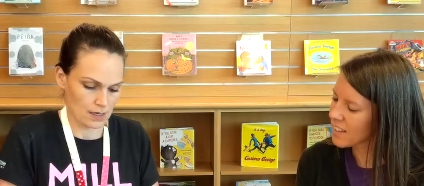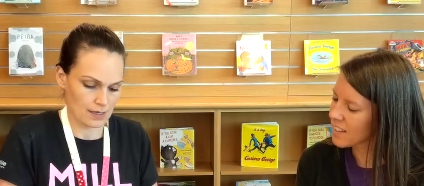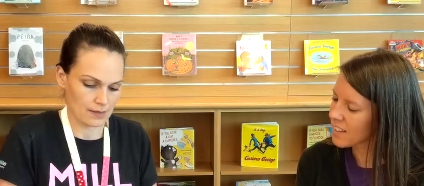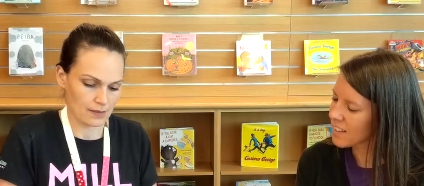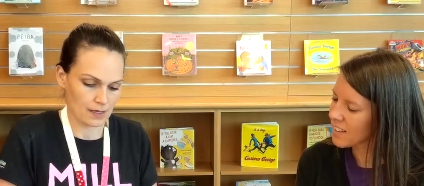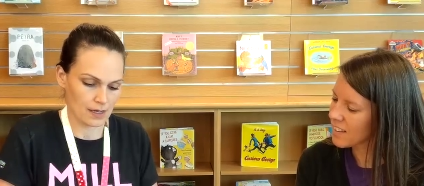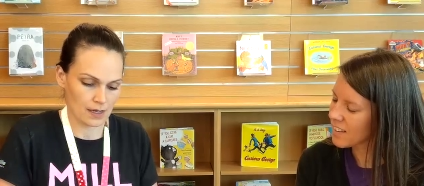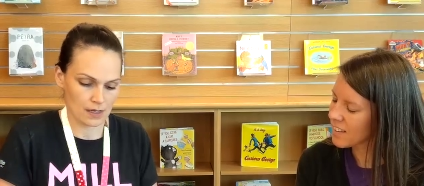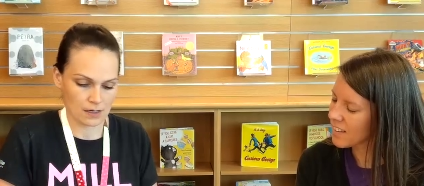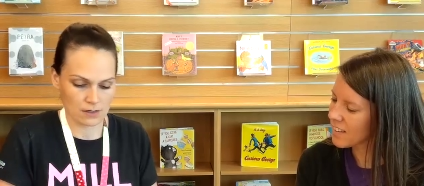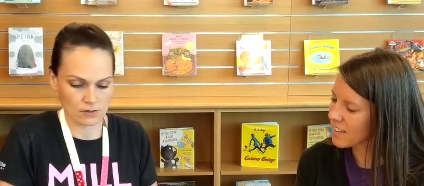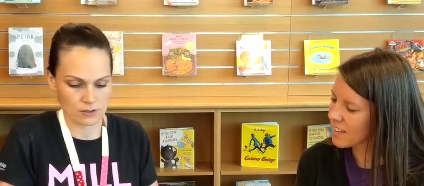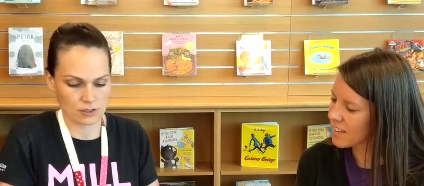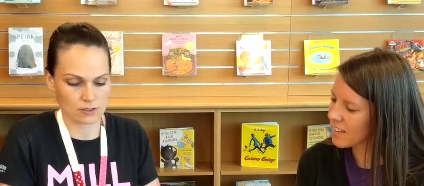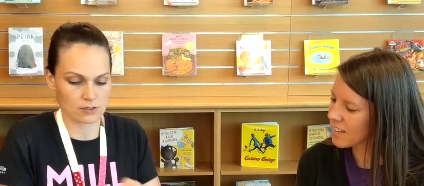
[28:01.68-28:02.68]
Speaker 1: And then
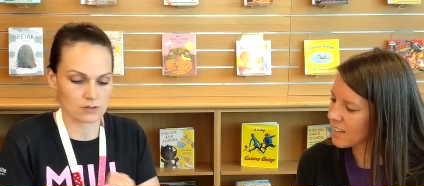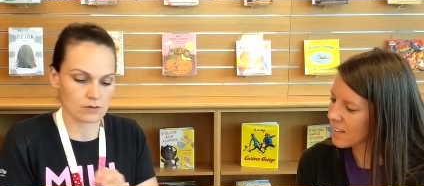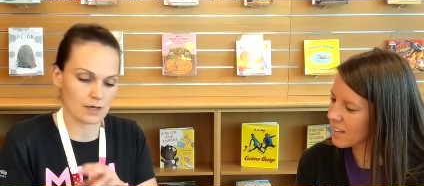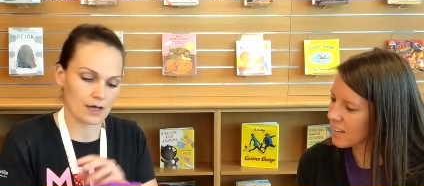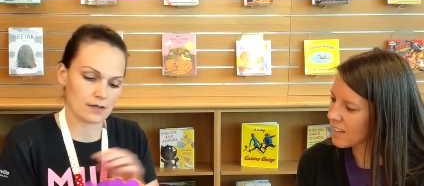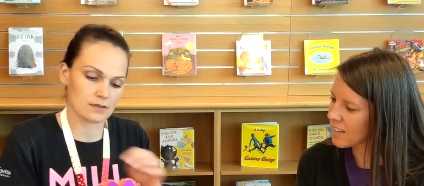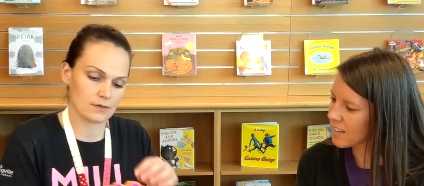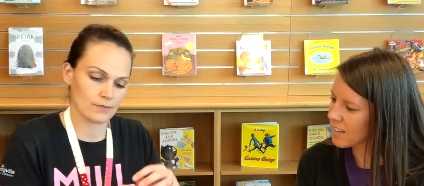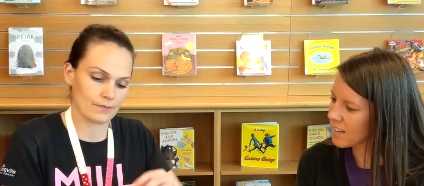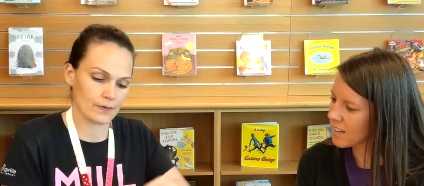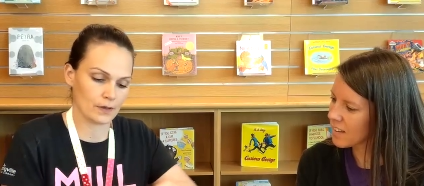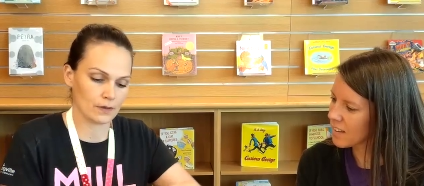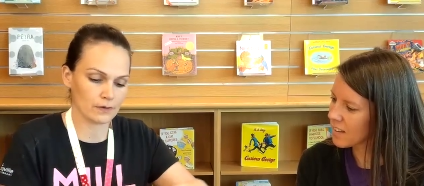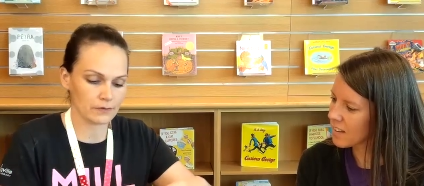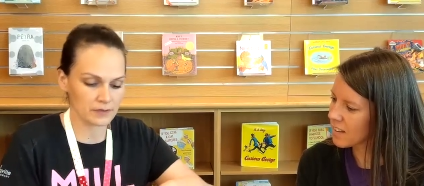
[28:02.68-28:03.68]
you just do that to
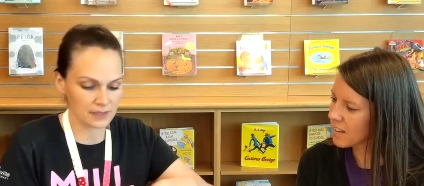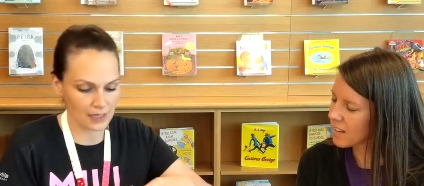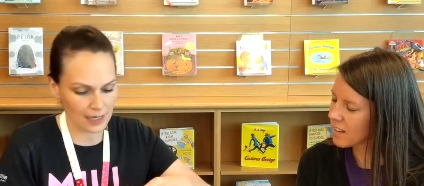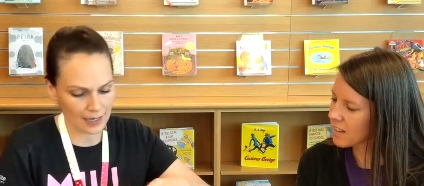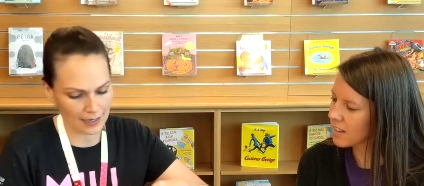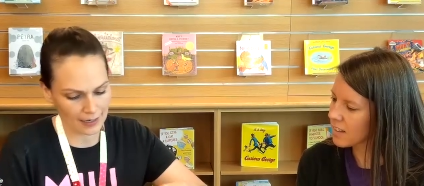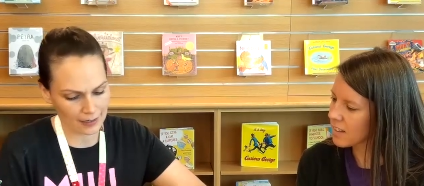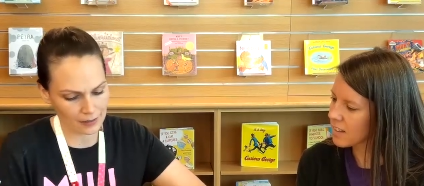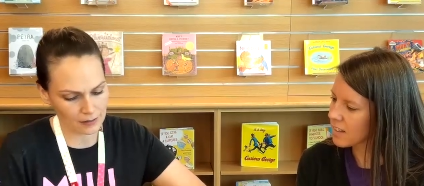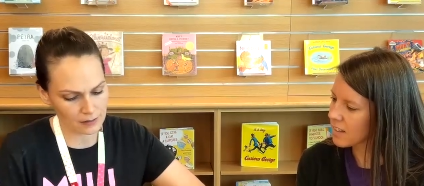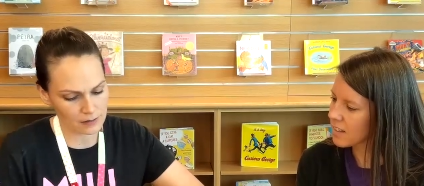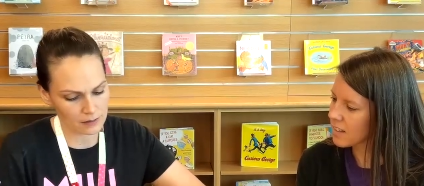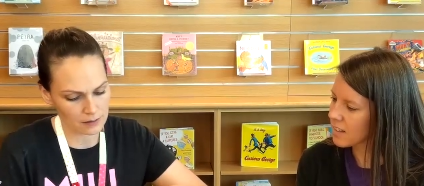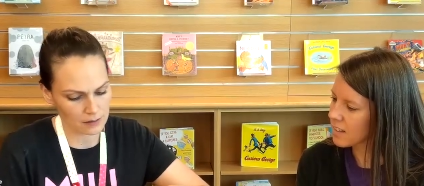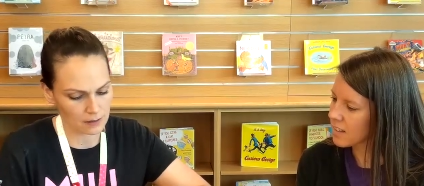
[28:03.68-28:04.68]
both
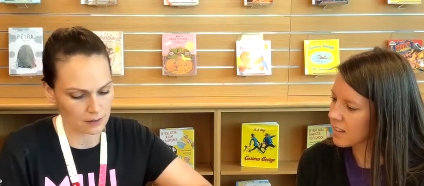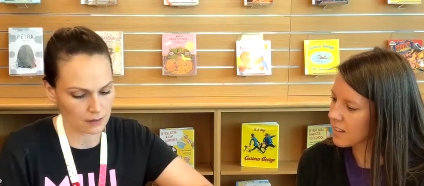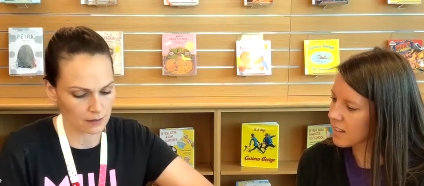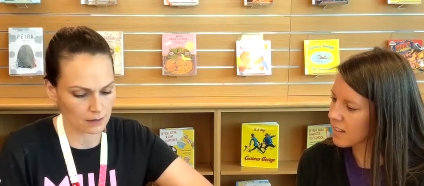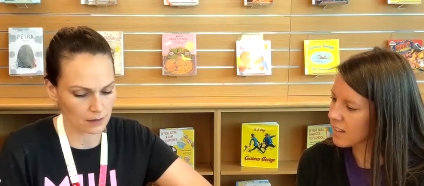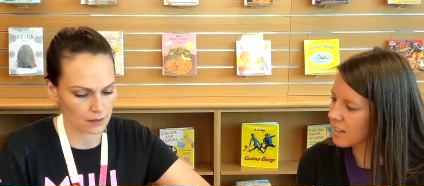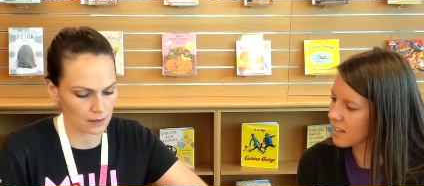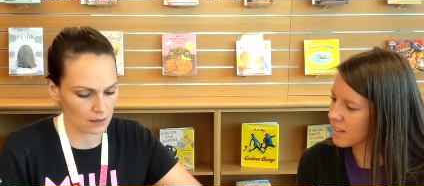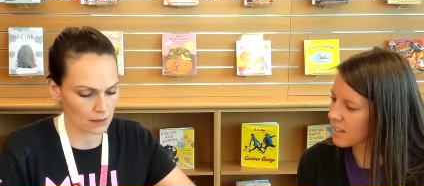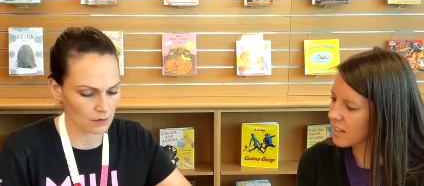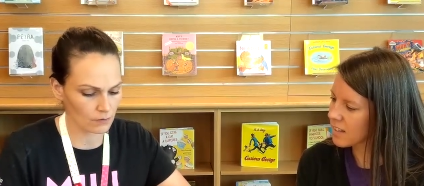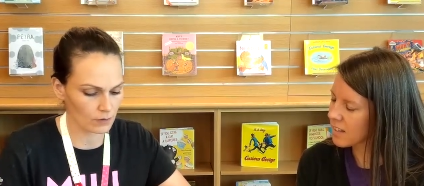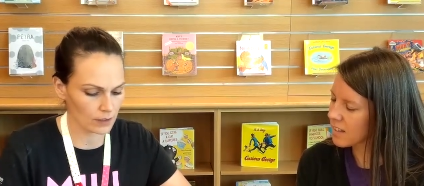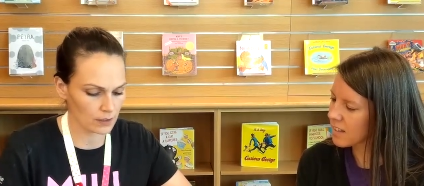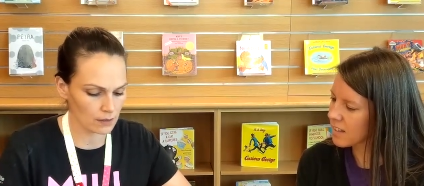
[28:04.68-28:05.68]
sides. And
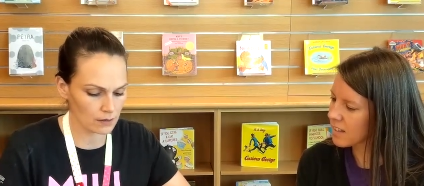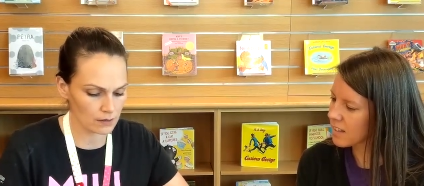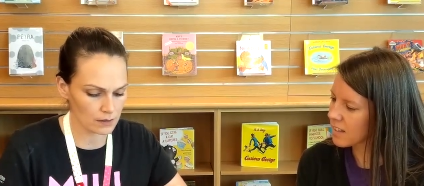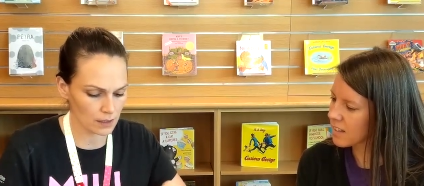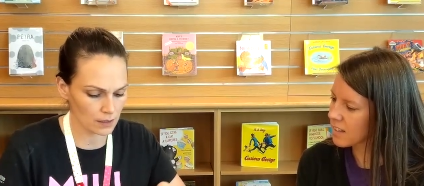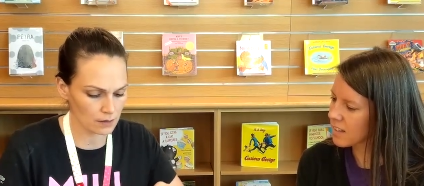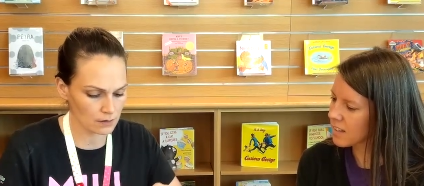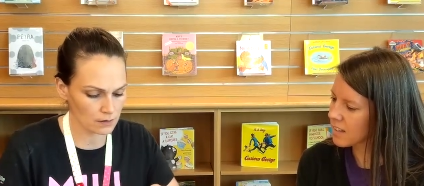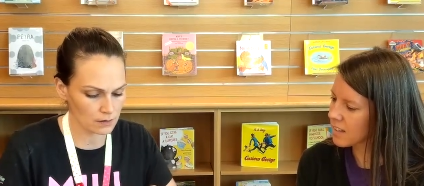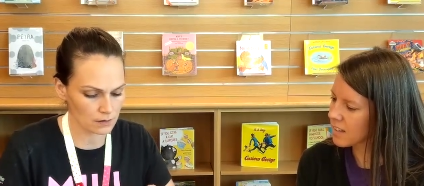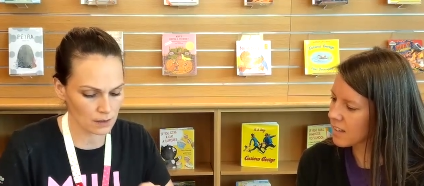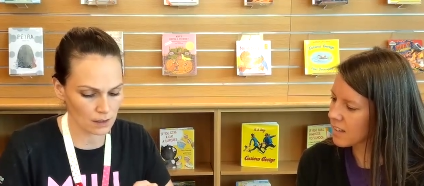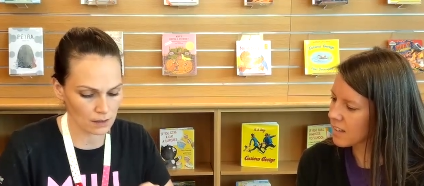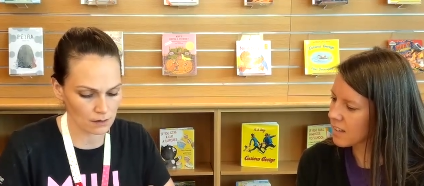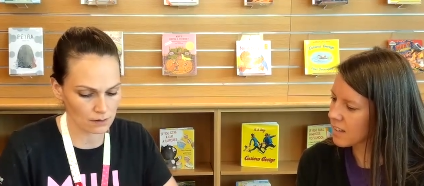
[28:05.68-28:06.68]
then when you're done,
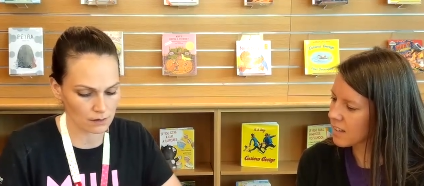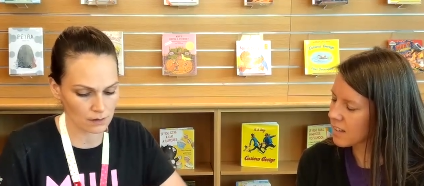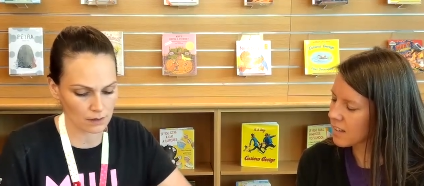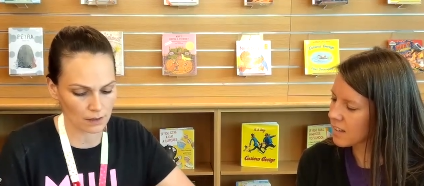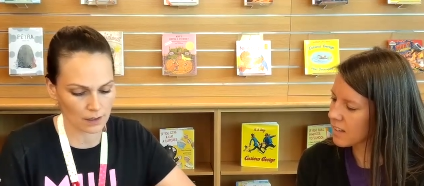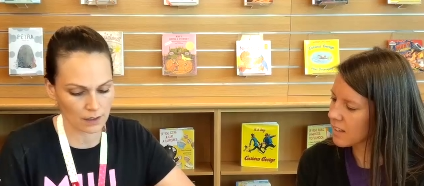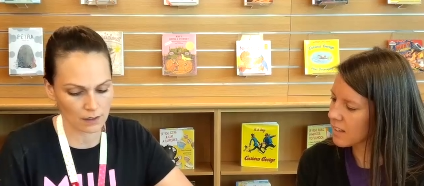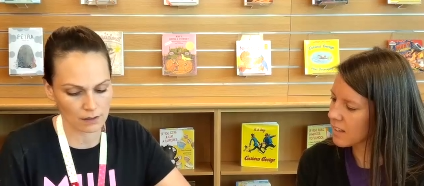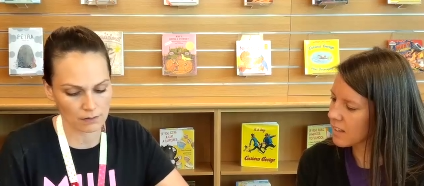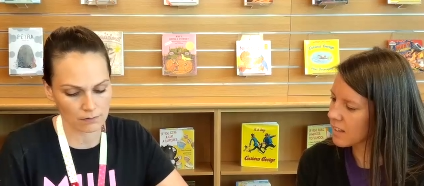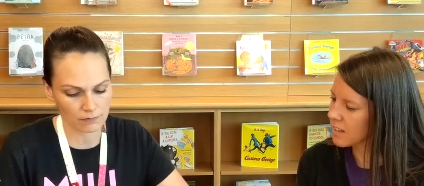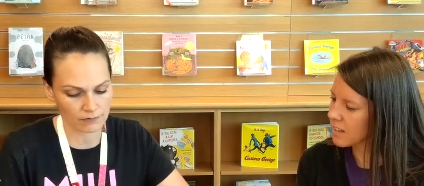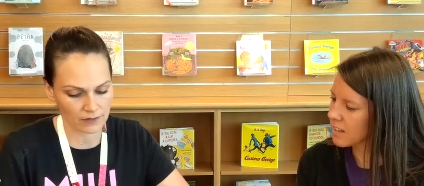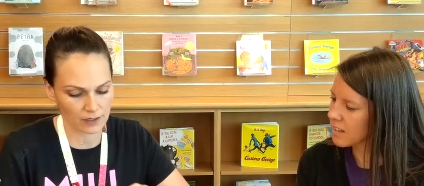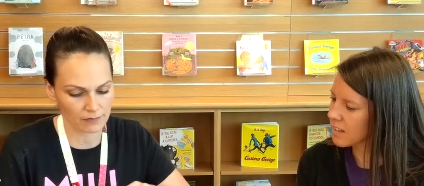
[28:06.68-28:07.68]
just kind of look at
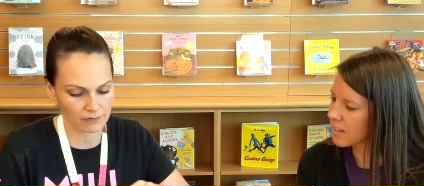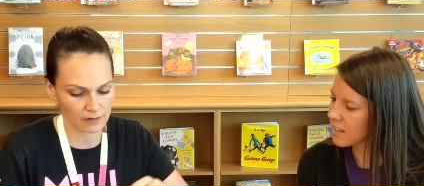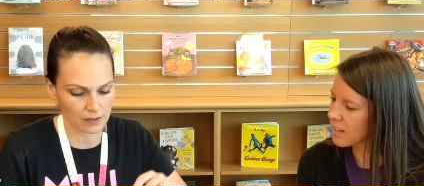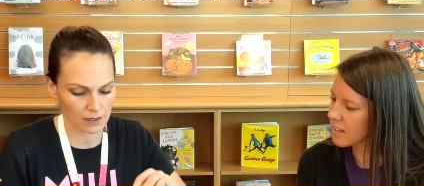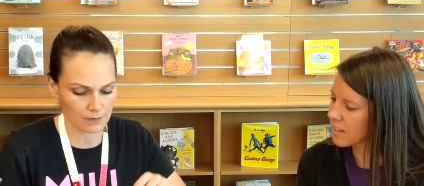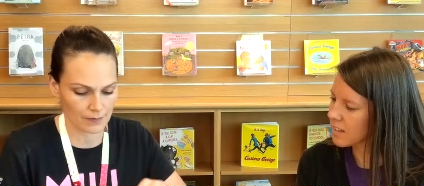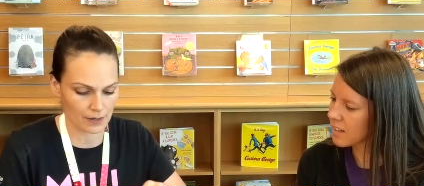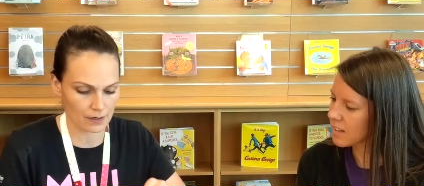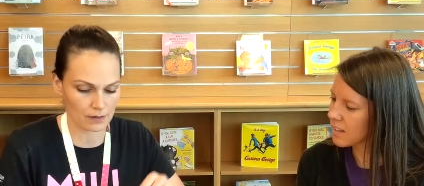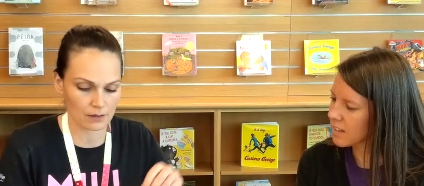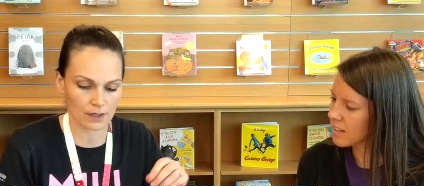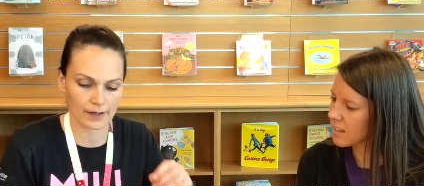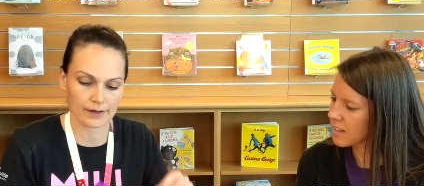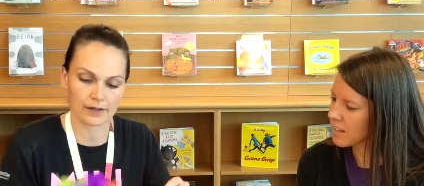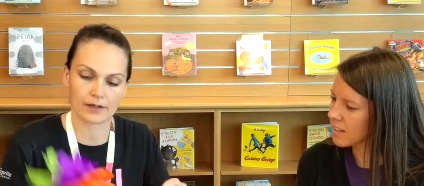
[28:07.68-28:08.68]
it and fluff it up how
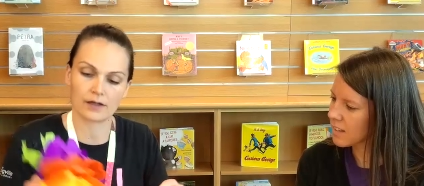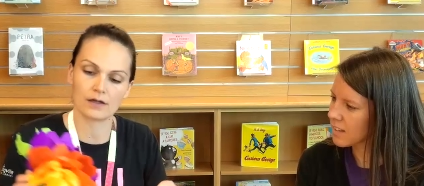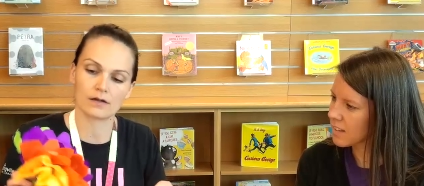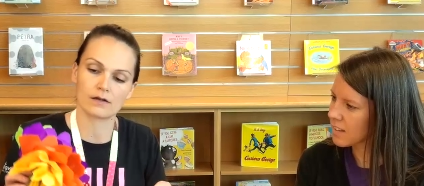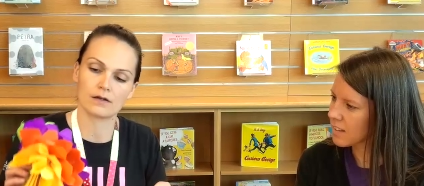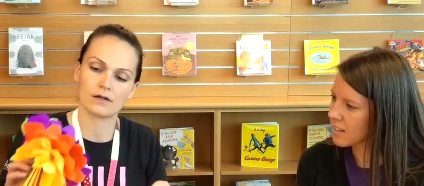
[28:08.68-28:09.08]
you like it.